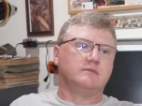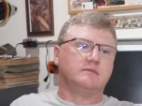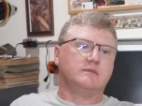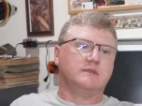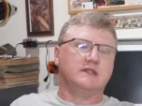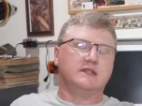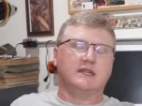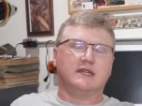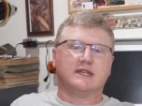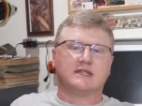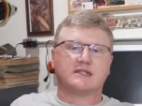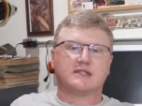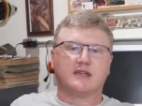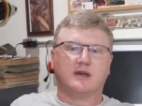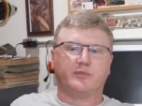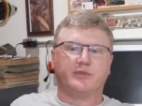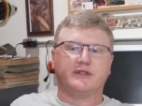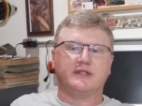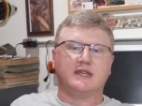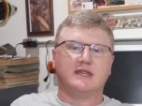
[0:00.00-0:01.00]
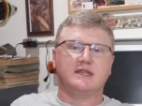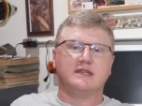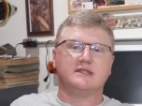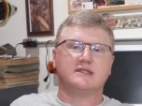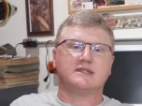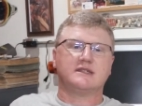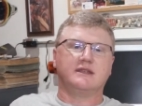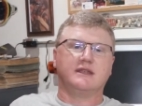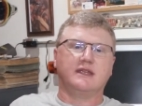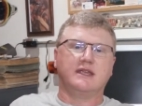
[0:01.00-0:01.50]
in the next couple
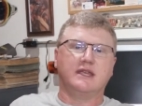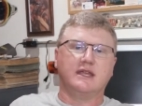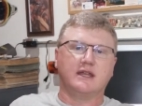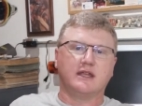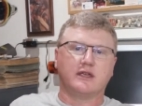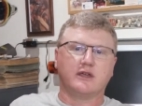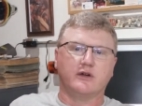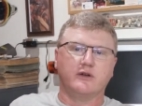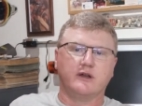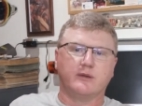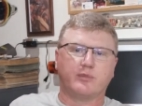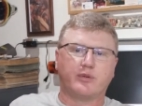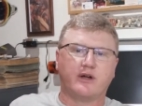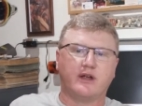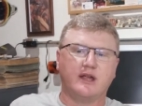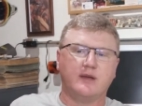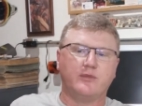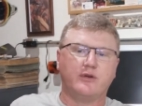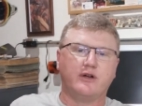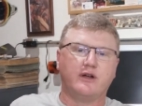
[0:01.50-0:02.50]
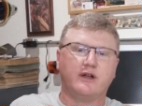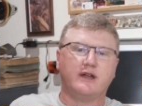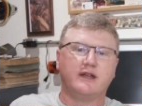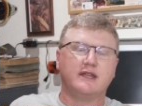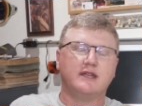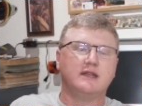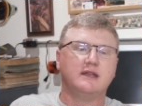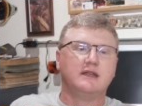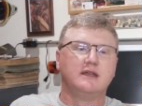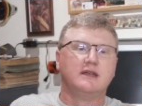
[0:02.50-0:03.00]
days, get a coat of primer on
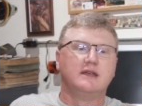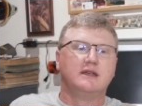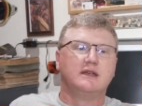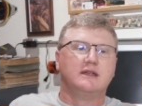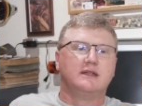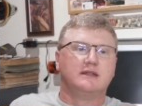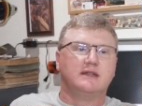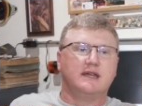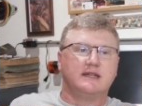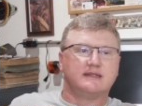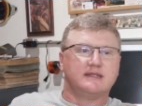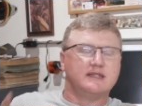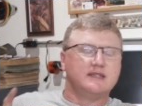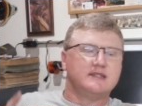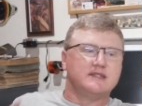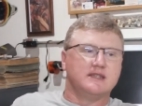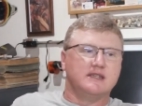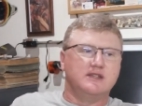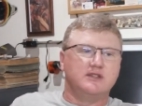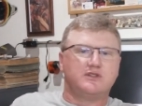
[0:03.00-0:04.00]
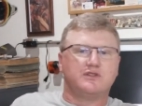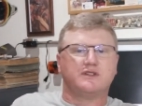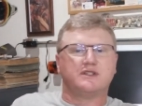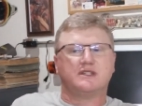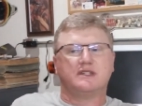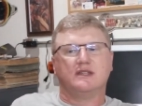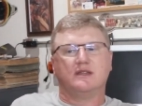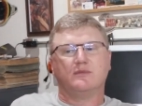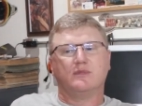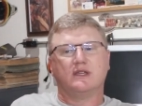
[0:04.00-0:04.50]
it. That thing's
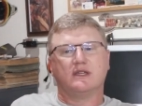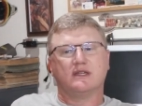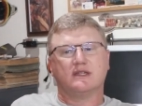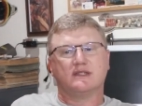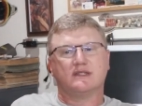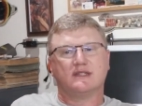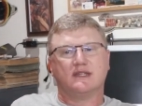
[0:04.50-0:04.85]
interesting because